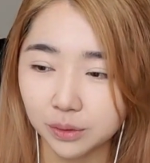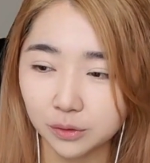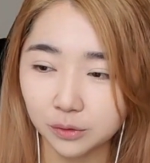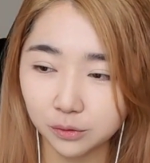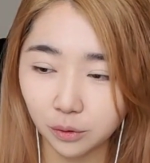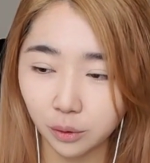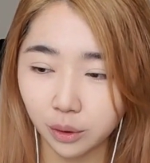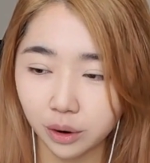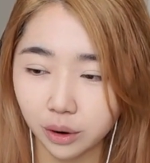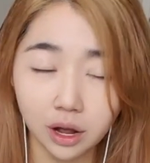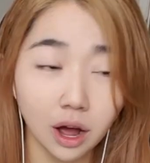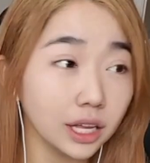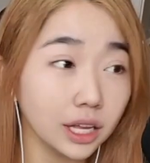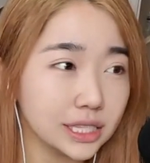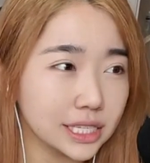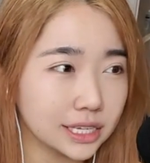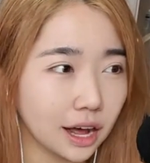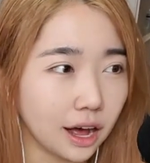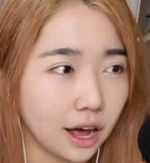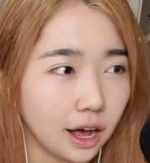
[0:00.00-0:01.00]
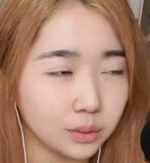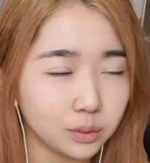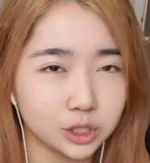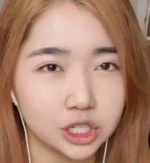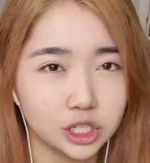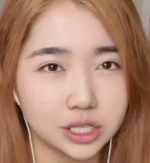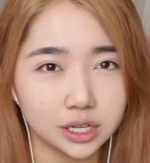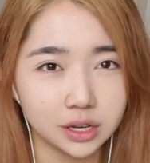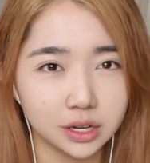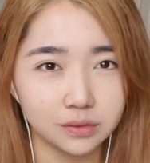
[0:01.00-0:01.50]
for Katsucon, which
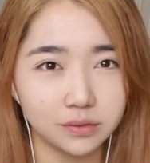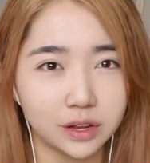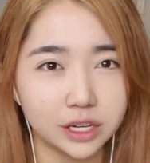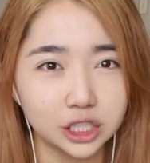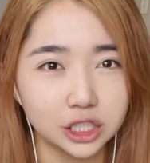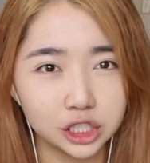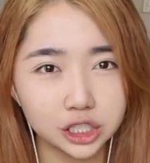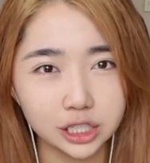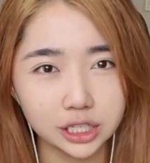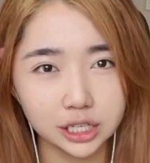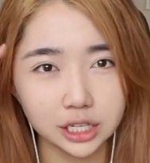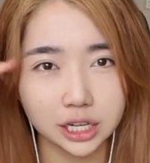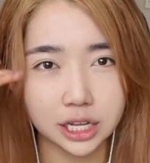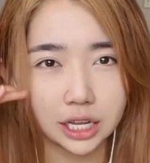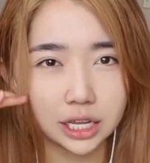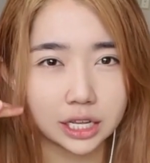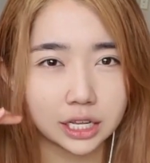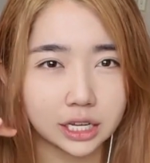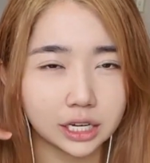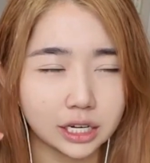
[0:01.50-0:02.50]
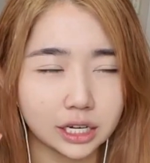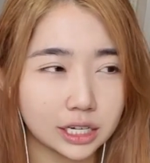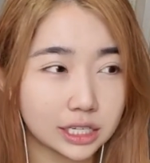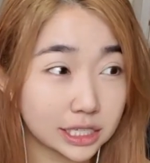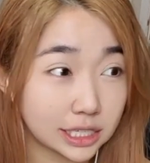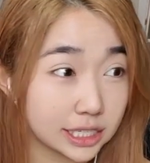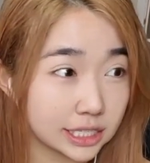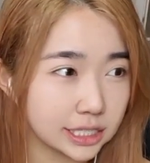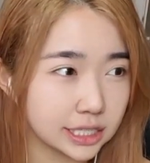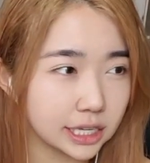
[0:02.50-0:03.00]
is a convention in
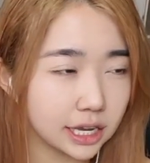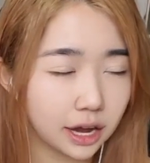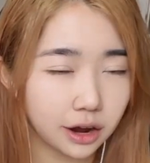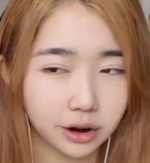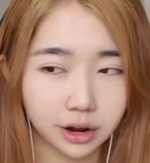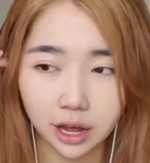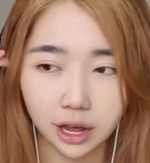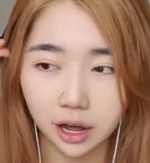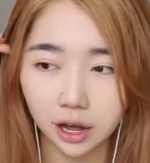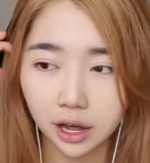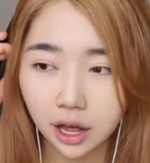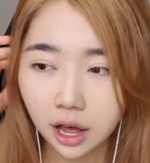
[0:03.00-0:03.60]
DC area.